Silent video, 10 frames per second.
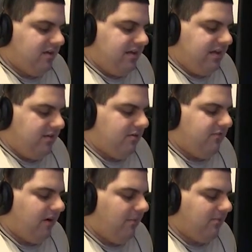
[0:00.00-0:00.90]
They do
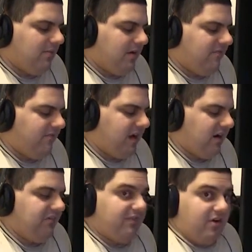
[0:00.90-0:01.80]
develop them to be
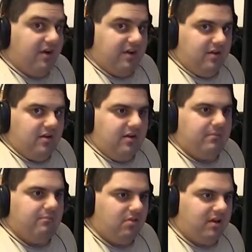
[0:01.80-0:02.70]
very, very good
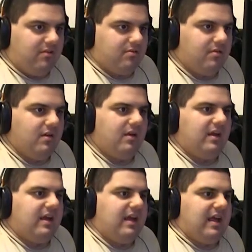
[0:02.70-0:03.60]
players.
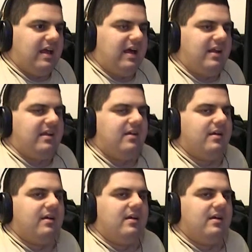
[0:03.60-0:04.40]
And